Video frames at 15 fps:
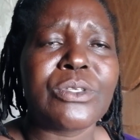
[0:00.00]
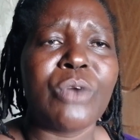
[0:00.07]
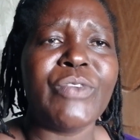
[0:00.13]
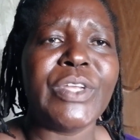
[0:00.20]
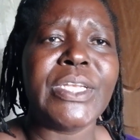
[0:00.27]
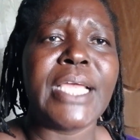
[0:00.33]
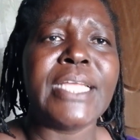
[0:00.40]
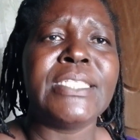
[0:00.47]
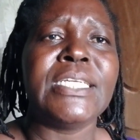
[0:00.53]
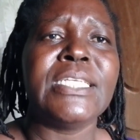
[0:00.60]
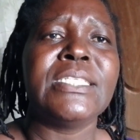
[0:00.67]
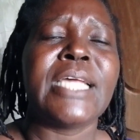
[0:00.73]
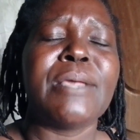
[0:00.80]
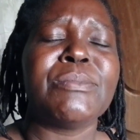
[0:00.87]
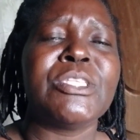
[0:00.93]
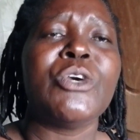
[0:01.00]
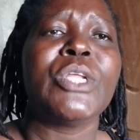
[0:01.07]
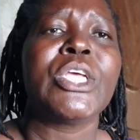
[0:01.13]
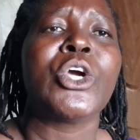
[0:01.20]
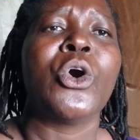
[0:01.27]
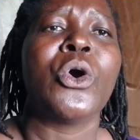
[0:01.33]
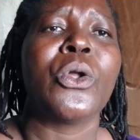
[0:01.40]
COVID-19 times,
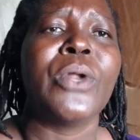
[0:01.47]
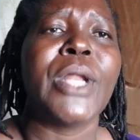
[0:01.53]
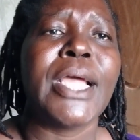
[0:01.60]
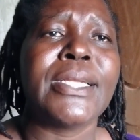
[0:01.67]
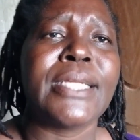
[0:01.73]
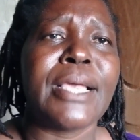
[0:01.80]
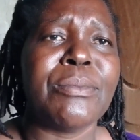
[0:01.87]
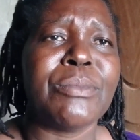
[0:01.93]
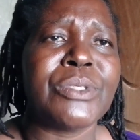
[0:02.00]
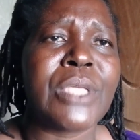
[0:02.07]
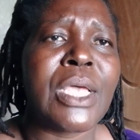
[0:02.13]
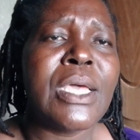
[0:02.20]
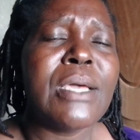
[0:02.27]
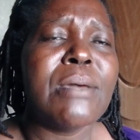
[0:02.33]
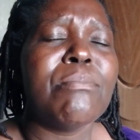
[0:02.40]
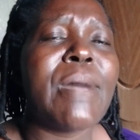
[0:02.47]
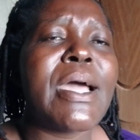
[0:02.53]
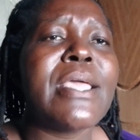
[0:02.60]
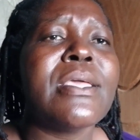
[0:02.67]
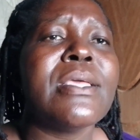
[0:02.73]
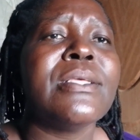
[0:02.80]
during Corona times, my